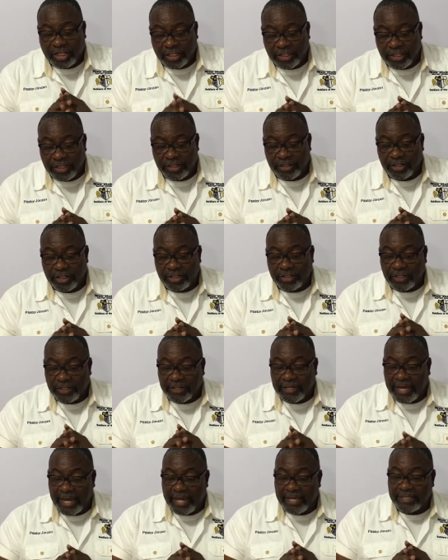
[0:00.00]
clearly to
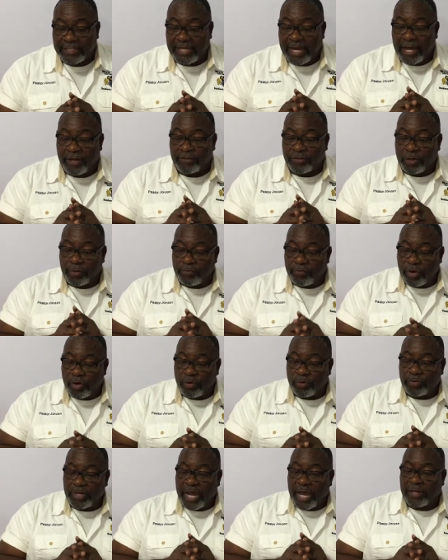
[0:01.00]
cast out the
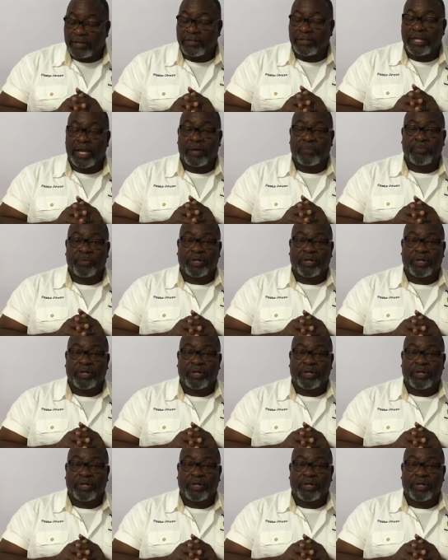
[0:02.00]
mote out of thy